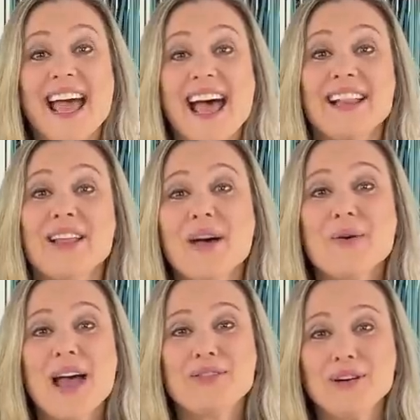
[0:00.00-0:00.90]
Hello,
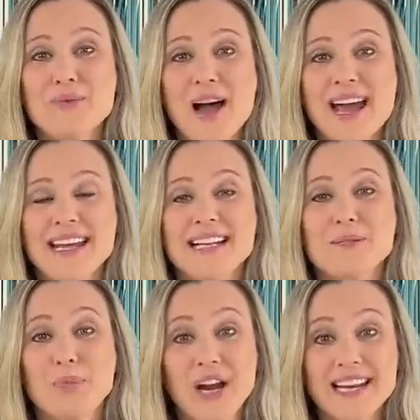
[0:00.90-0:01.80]
everyone. It's
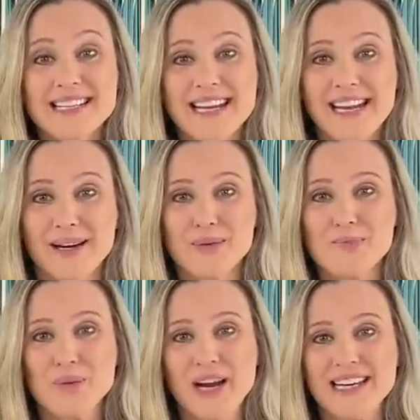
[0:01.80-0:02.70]
Brandy here with
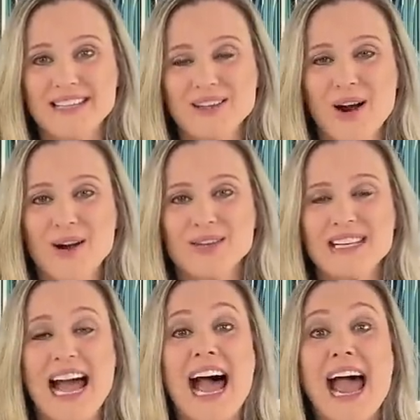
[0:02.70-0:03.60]
Brandy's Cards.
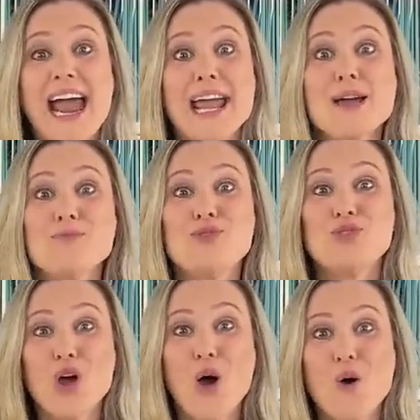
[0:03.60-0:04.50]
I am
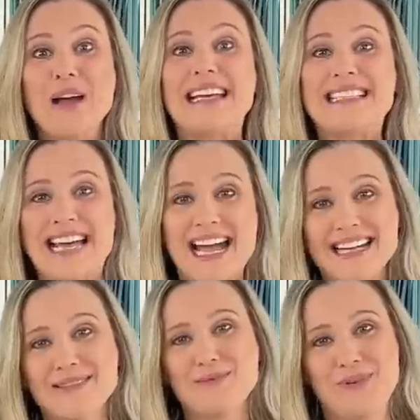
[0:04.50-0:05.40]
so
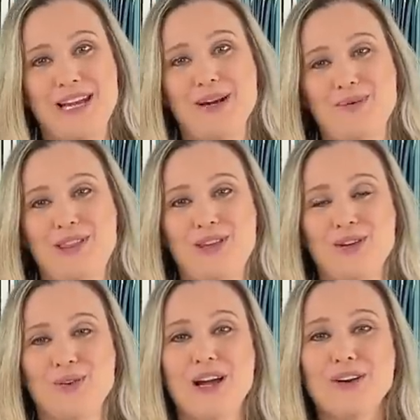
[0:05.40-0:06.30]
excited to be here with
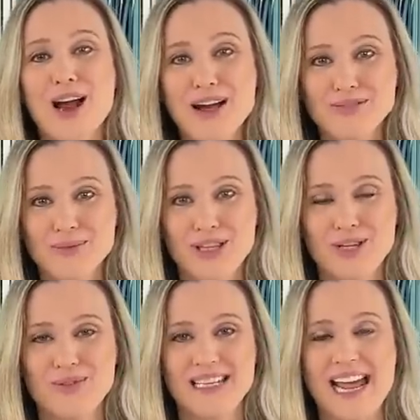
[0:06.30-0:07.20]
you and craft with
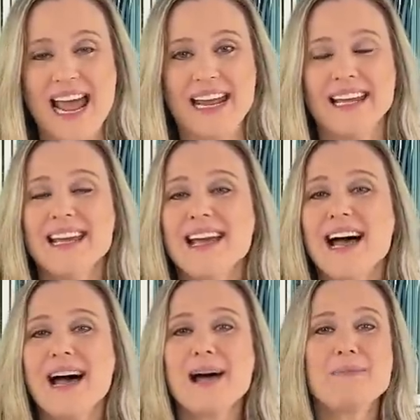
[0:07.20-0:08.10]
you today.
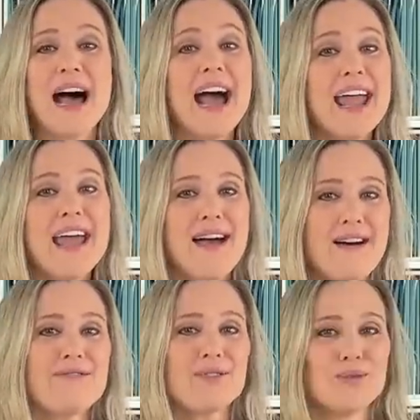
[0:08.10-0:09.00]
Um, I
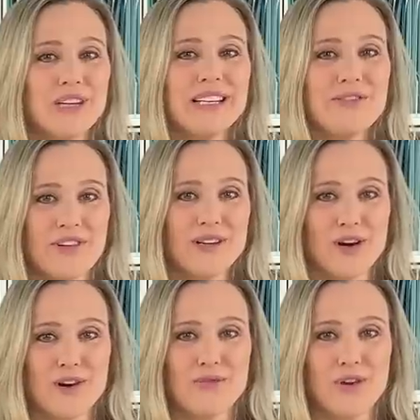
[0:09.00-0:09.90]
have a really fun
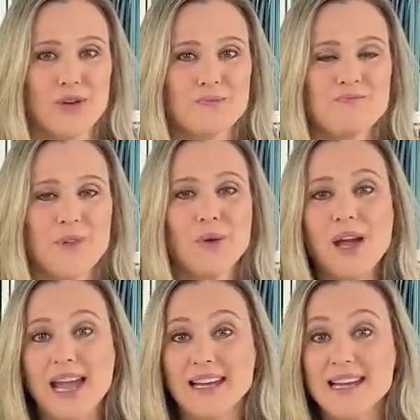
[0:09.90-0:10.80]
card for you.
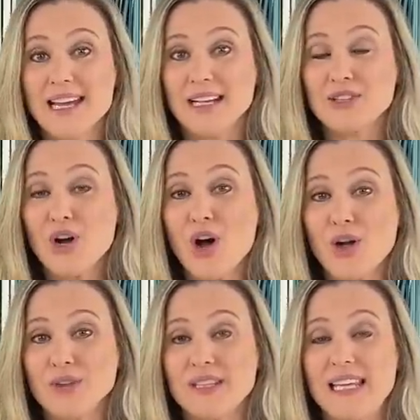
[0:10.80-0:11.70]
Okay, it's
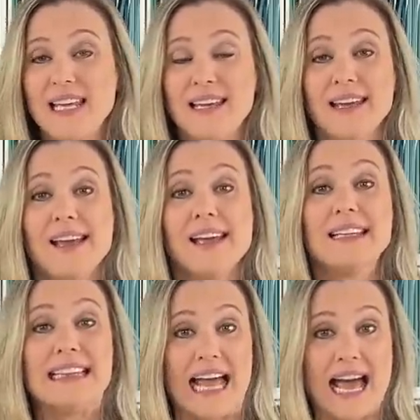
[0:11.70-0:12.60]
called the
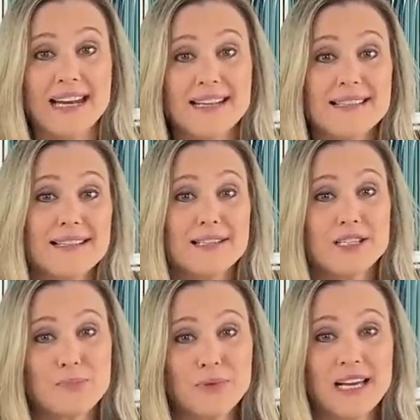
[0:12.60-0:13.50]
Lattice
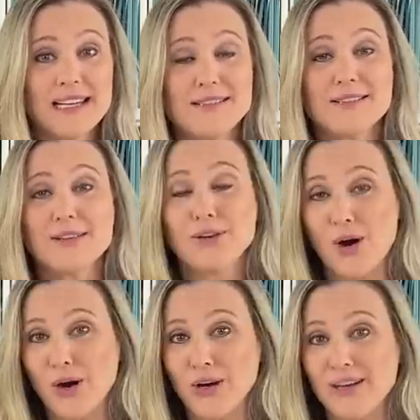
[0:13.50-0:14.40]
Split
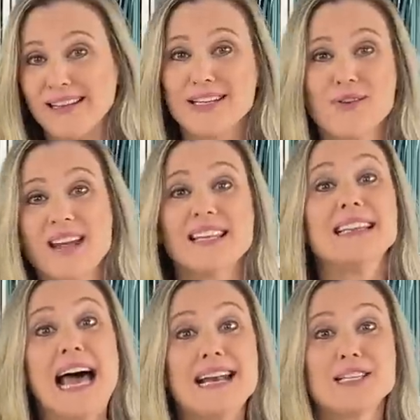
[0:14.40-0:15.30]
card. That's right, the
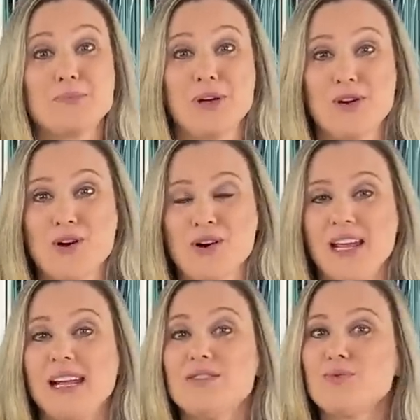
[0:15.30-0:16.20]
lattice split card.
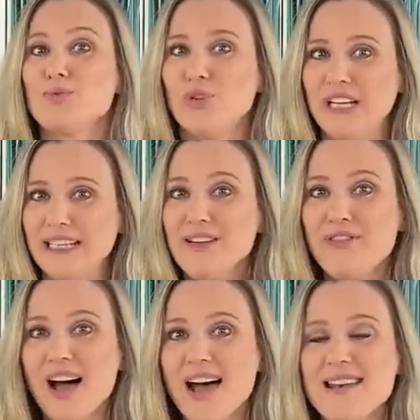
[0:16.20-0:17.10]
It's really
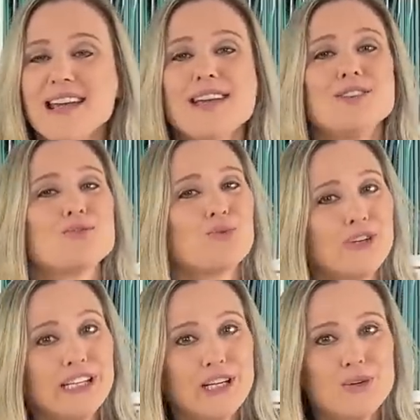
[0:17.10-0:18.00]
fun, it's
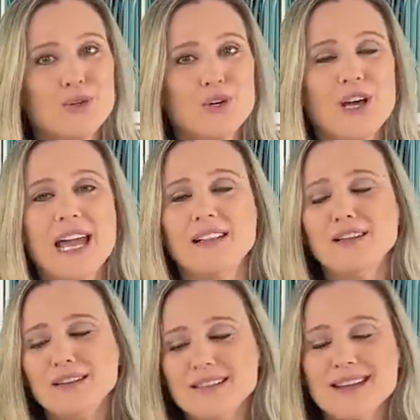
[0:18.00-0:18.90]
really cool. It
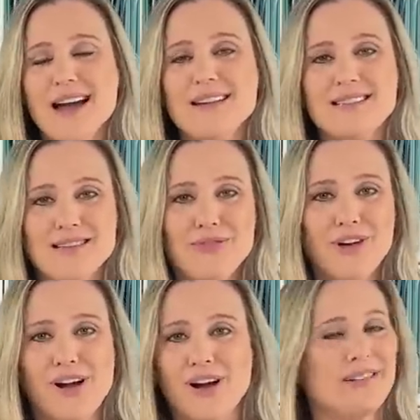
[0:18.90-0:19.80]
looks kind of
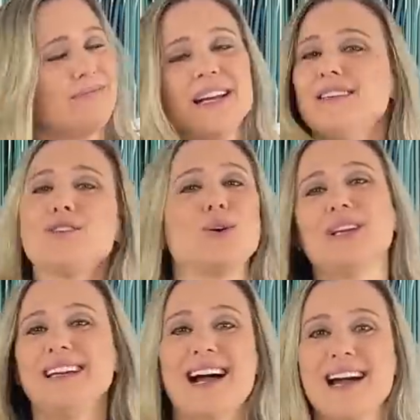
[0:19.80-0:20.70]
difficult, but it's
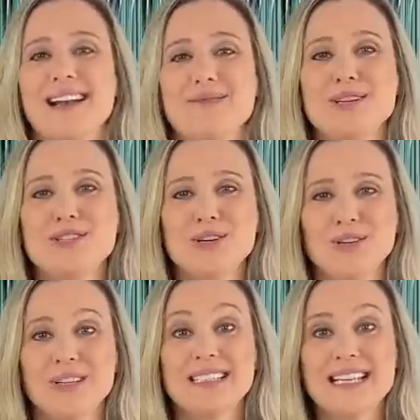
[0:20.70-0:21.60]
totally not. I'm gonna show
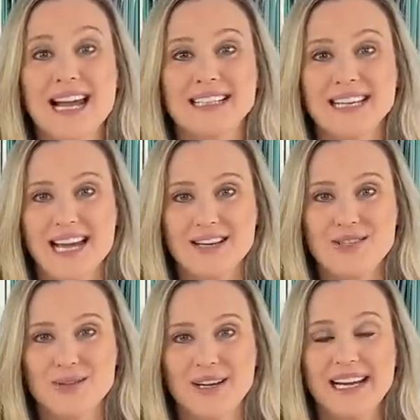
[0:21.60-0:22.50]
you exactly how to
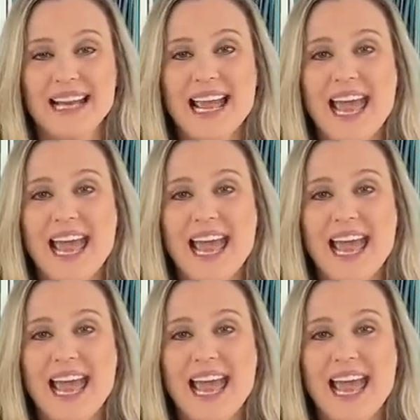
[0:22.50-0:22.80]
do it.